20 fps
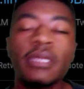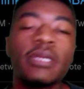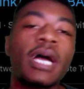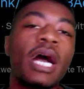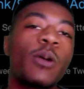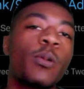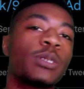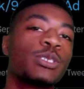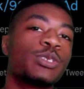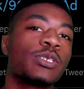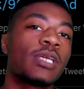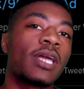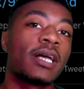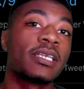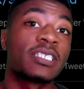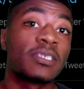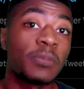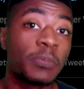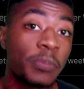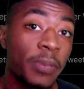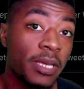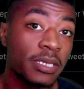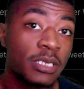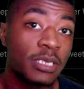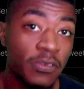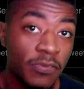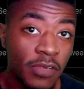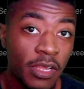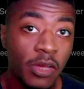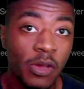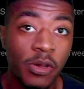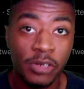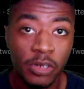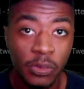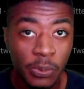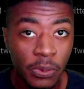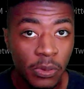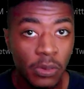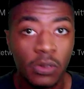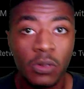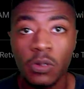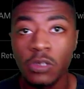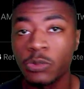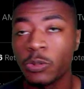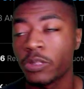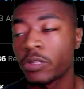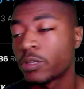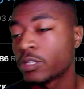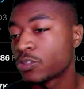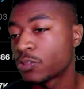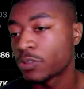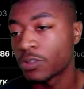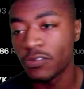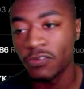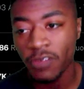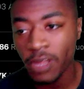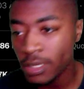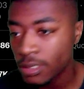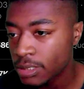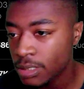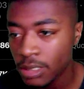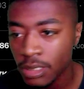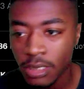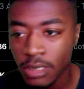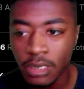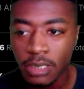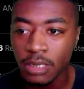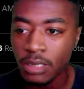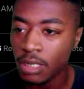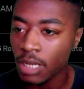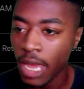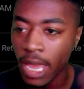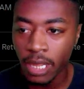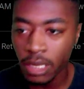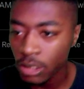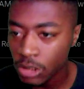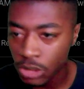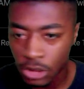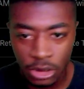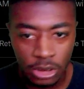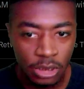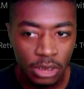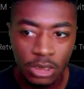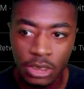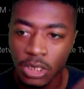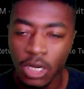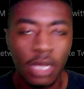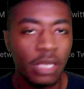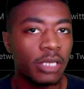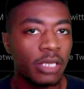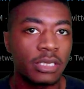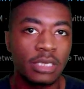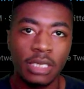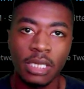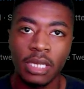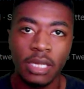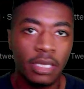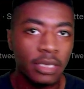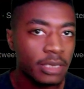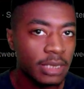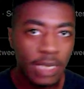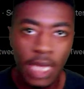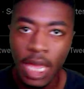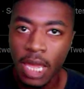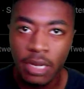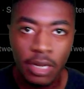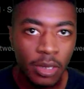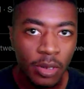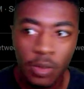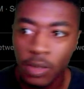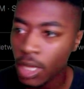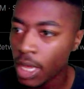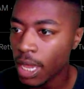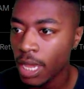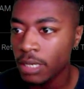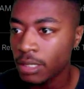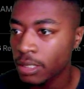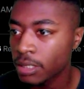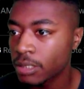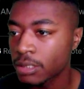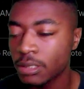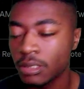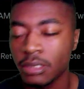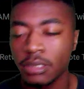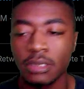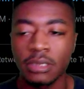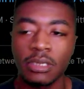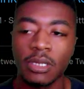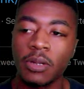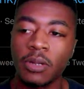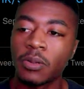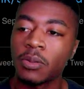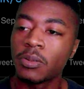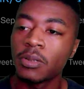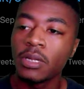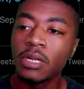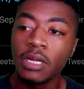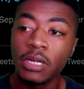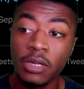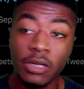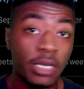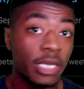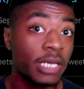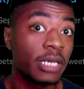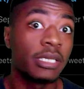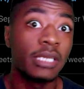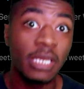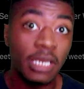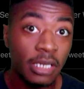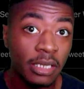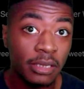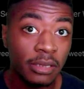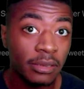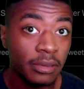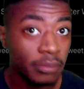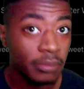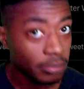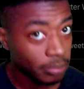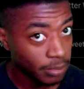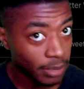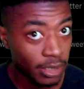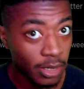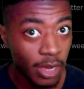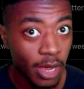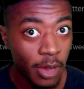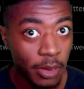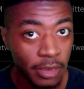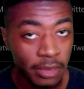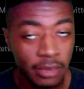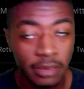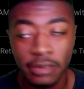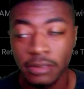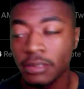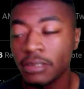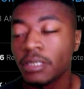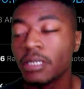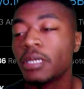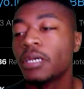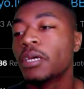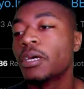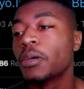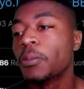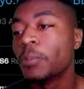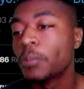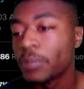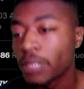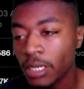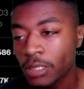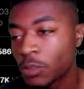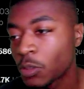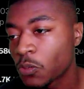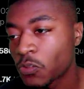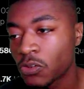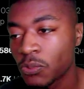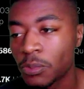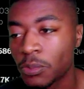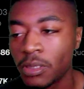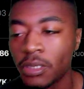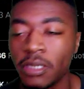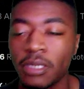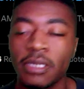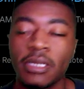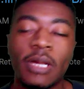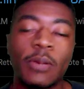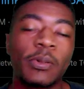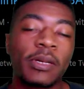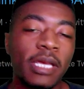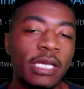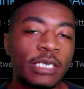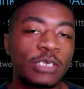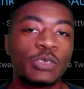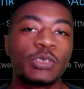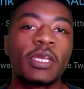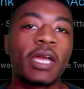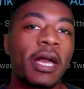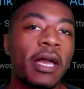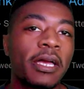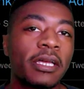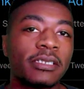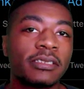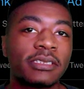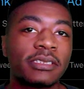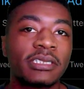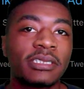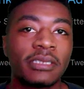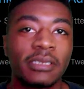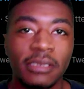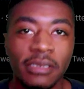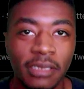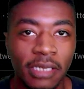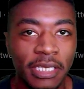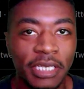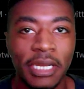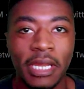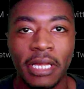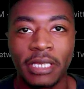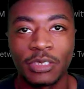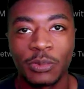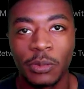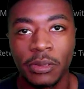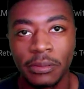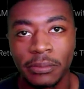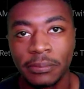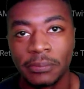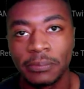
I wish you guys the best of luck pulls, whether it's for Venti, Elegy, Scarlet Sand, Sino, Candace. So you're gonna need it. I know how it is. That'll do it for me. I will catch you guys in the next one.